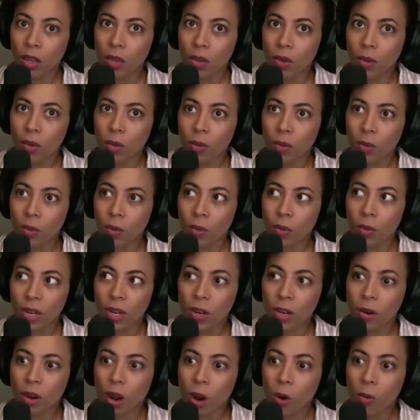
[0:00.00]
we
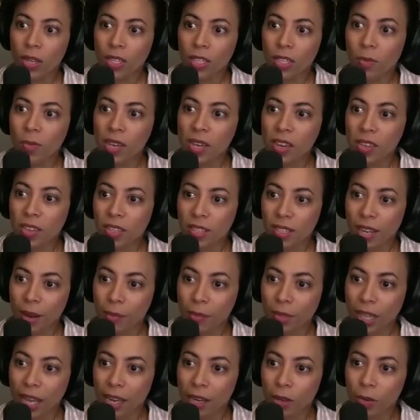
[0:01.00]
don't always speak the
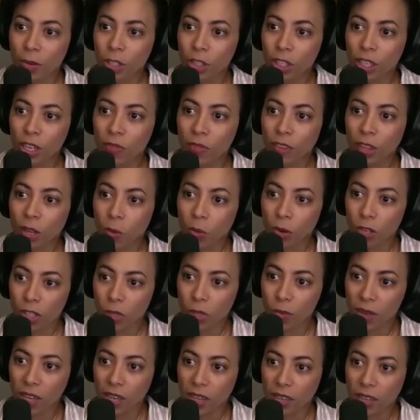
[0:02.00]
same language, even though we're
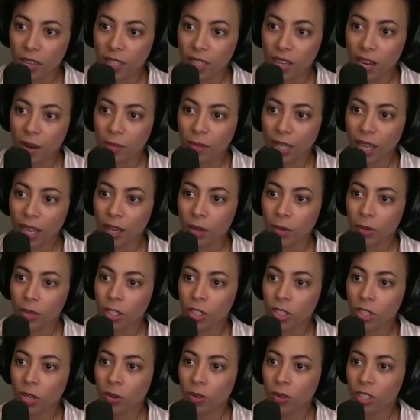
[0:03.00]
speaking the same
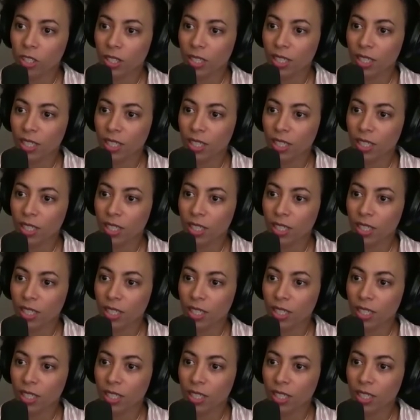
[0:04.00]
language. So it's just